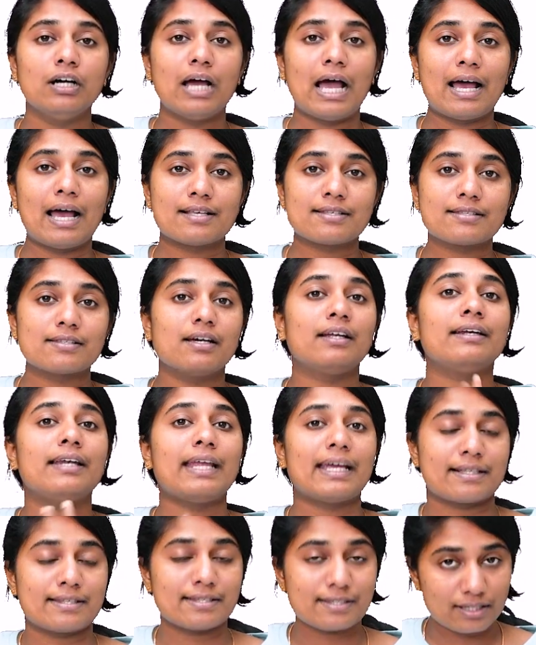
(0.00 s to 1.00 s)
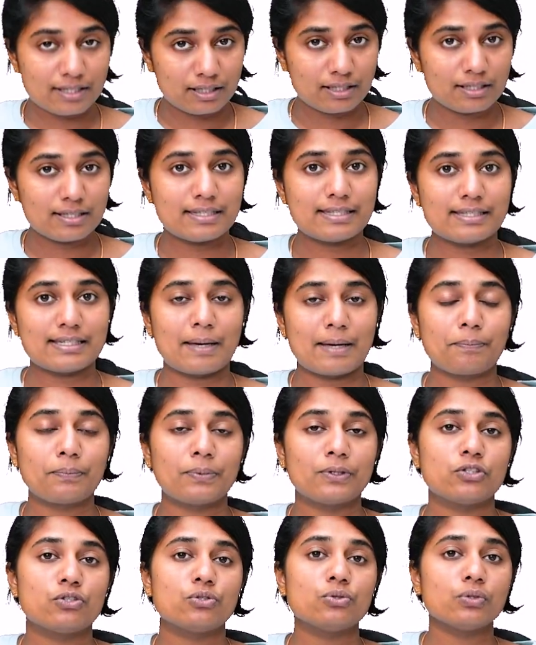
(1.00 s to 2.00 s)
as a next step
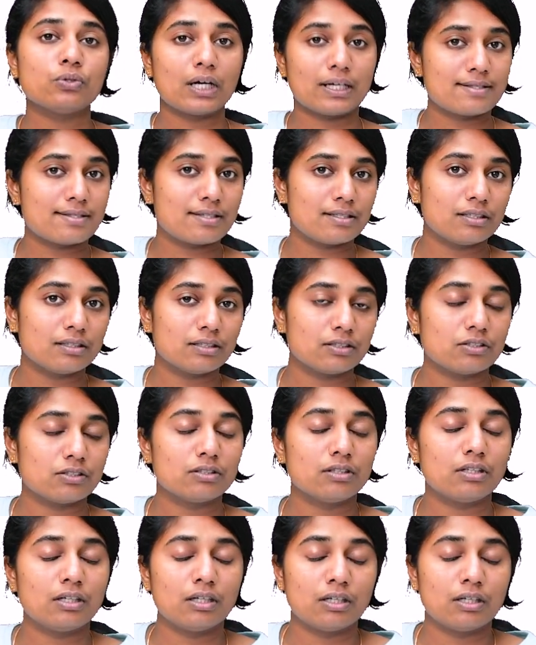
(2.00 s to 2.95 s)
to consider